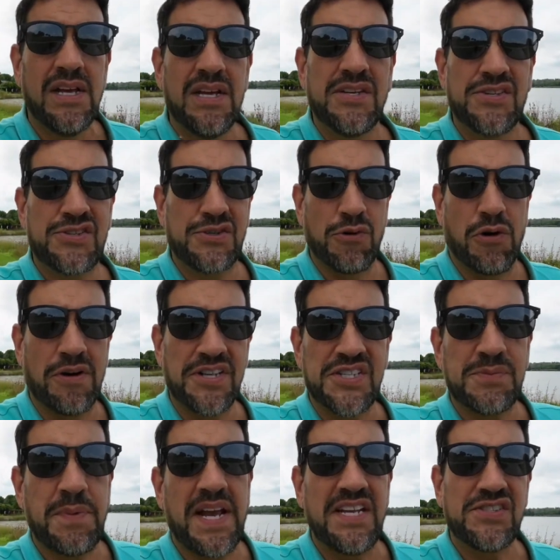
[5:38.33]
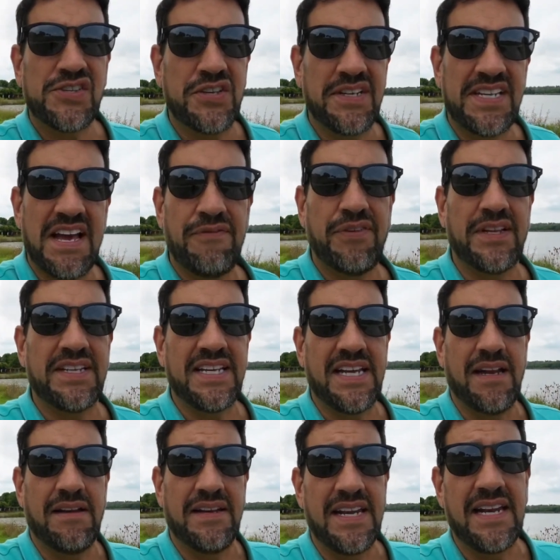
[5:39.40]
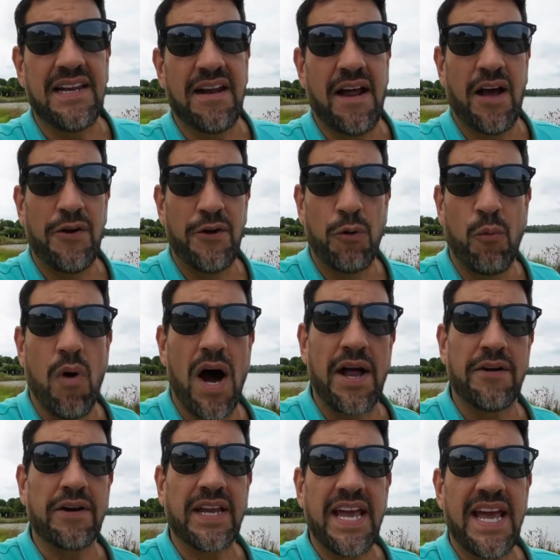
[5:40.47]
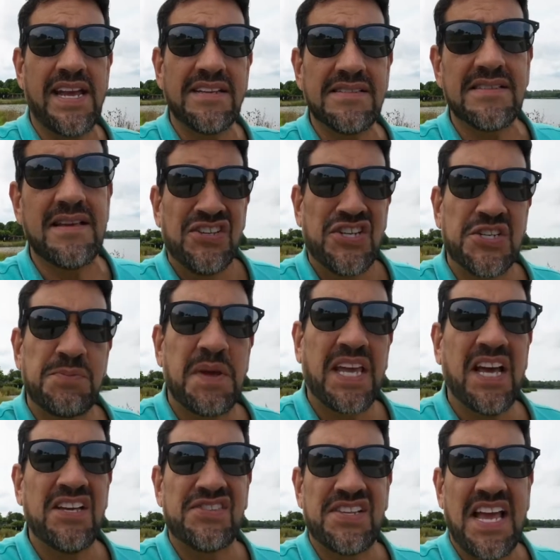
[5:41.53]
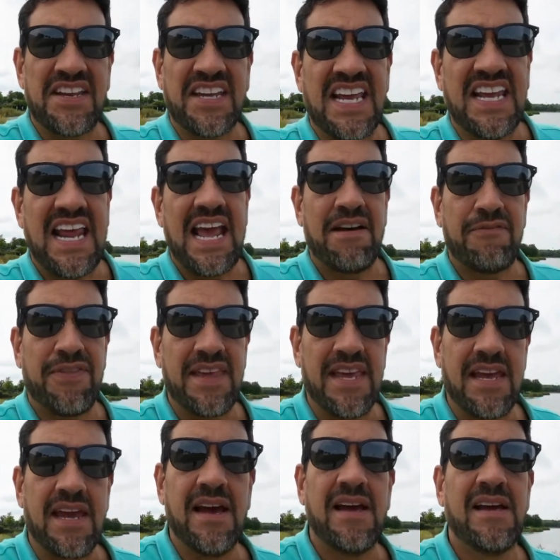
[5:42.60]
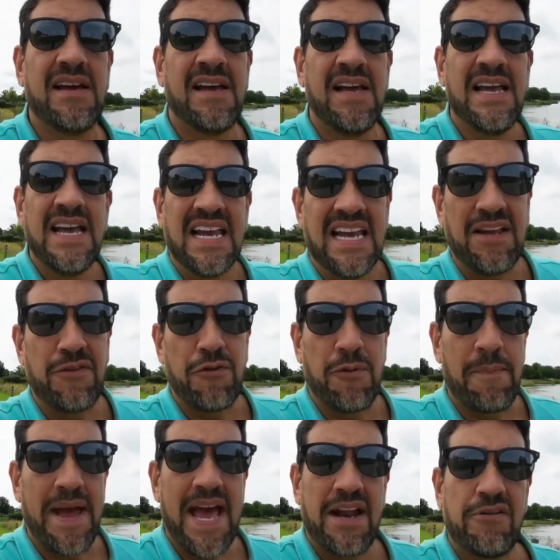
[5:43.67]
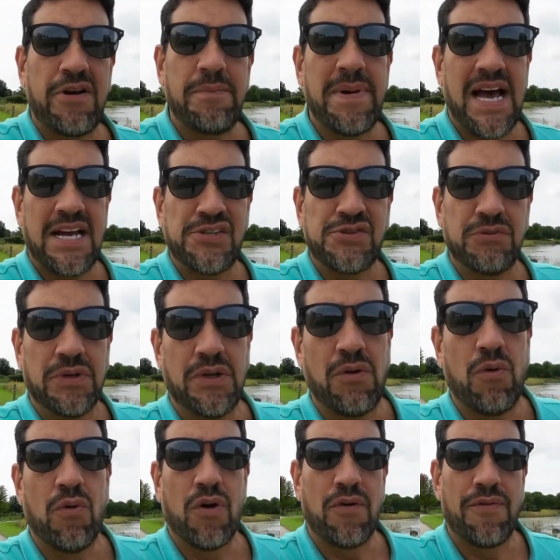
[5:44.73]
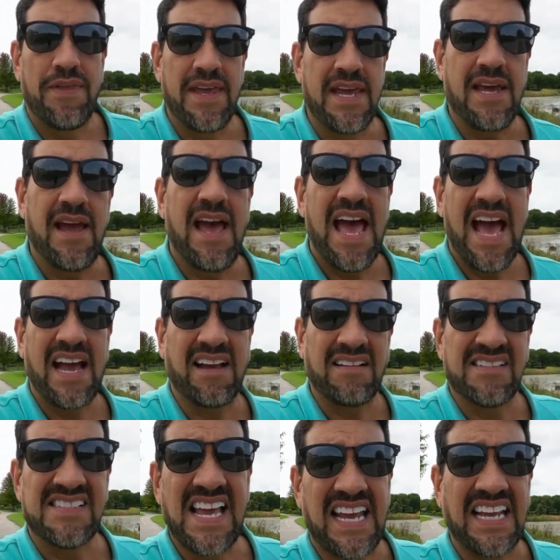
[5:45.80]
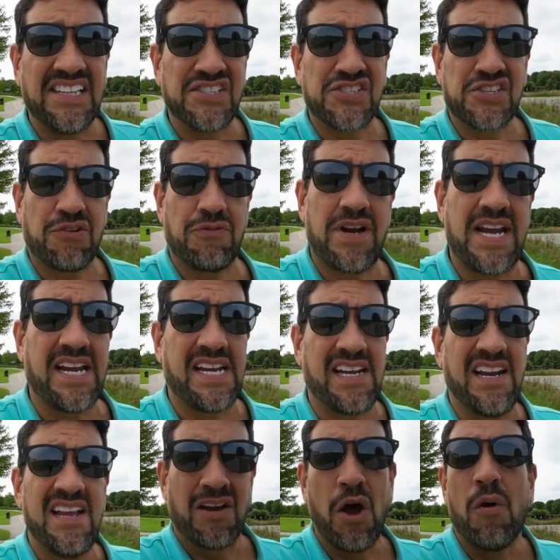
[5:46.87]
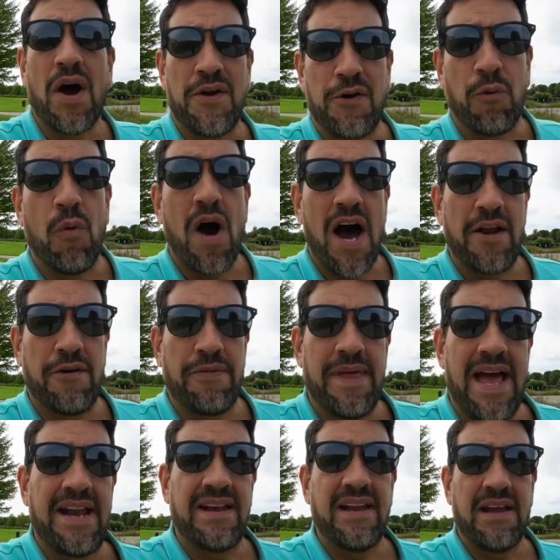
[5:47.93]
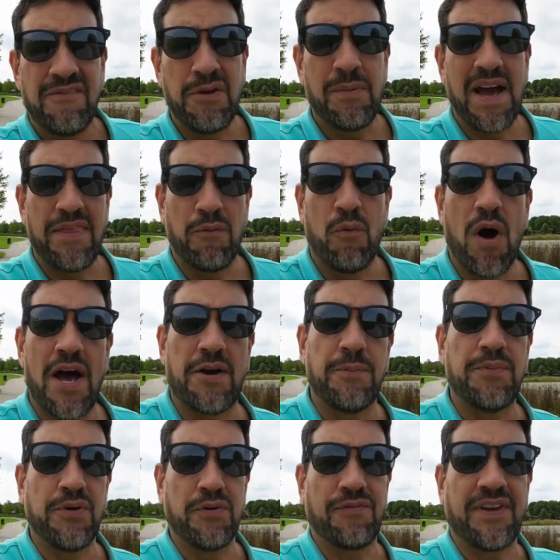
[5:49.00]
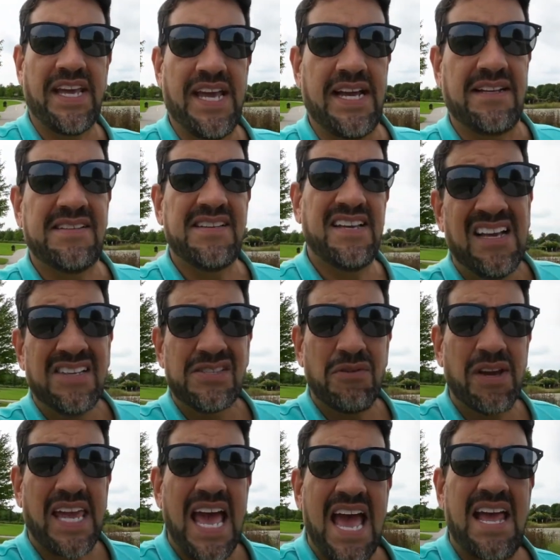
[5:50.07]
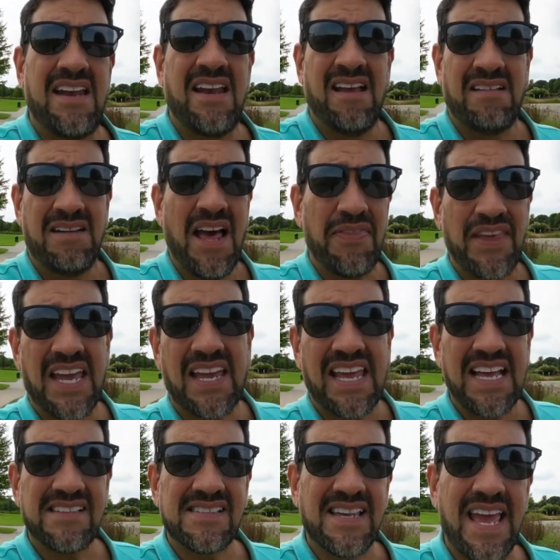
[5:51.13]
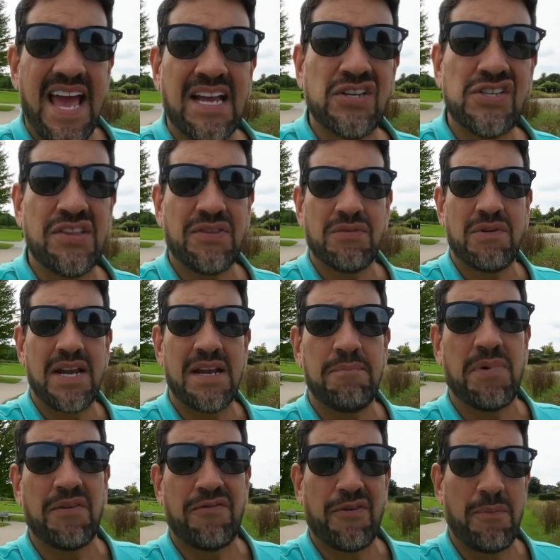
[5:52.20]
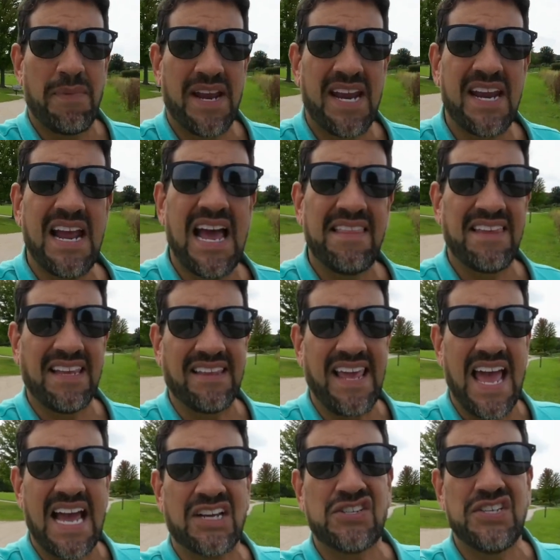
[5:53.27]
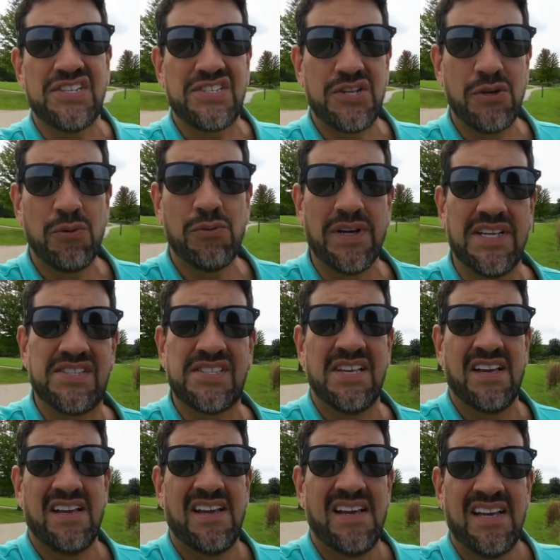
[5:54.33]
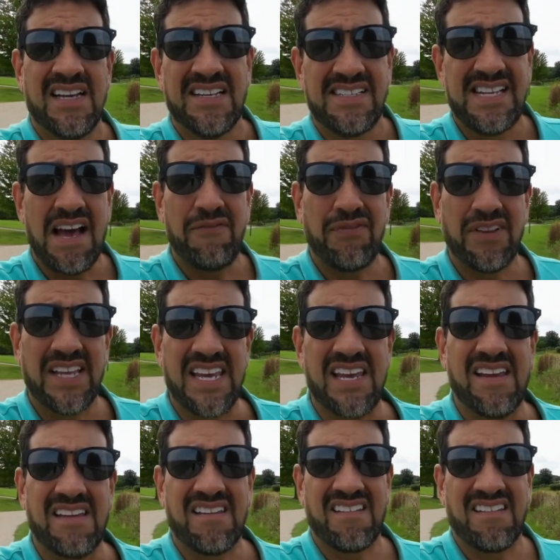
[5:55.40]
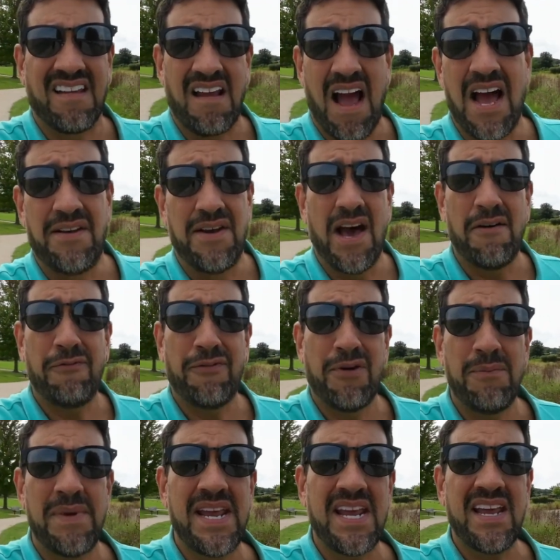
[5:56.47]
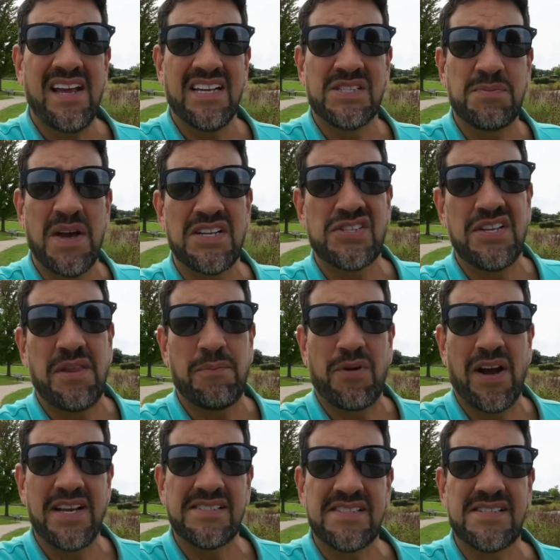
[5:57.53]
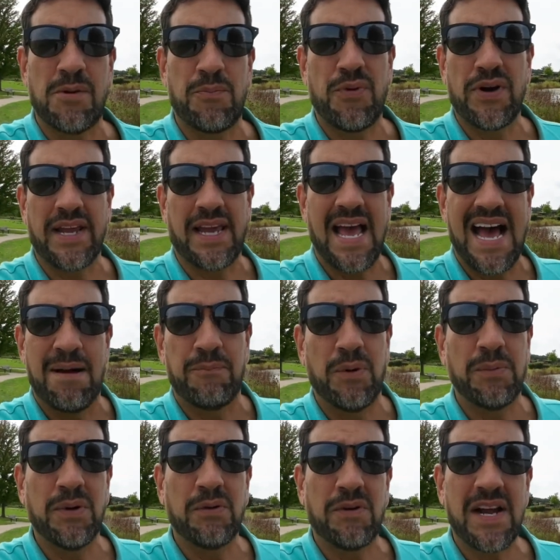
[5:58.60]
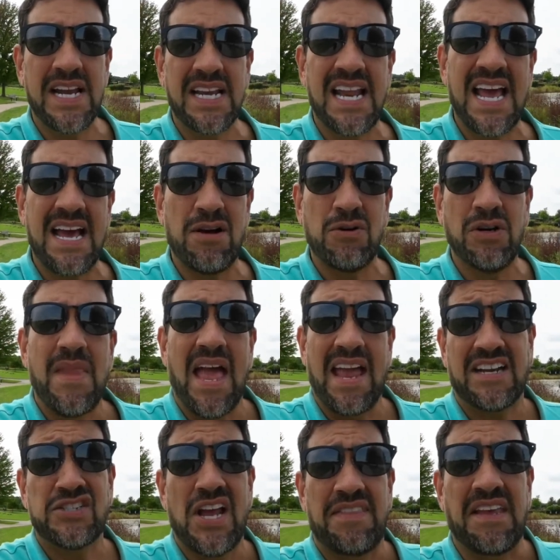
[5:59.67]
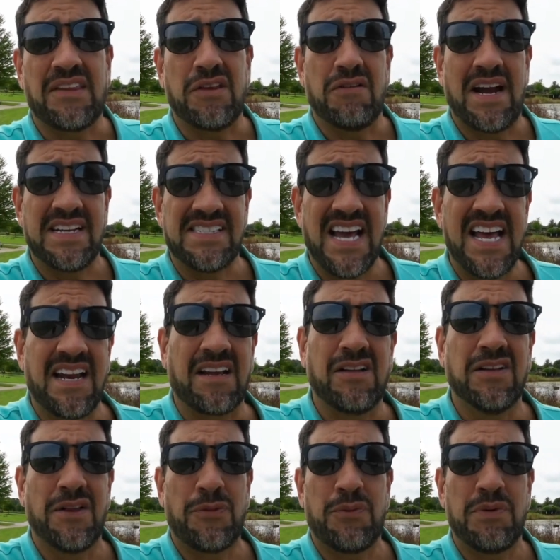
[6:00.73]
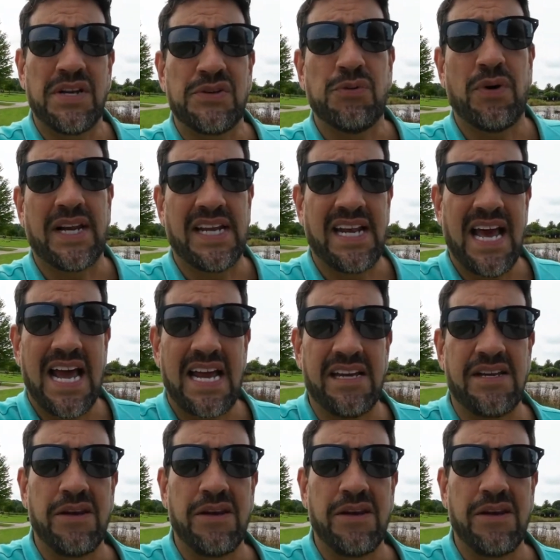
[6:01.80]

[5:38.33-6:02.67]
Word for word: storage space, so you definitely need an underwater case, just because then you can have the either the battery module or the second screen go underwater then, if you buy the waterproof kit. So again, nothing against the Action 3, but for me, I think the Action 2 is definitely enough for me, especially the prices are pretty comparable right now. Actually, I think they're identical at $329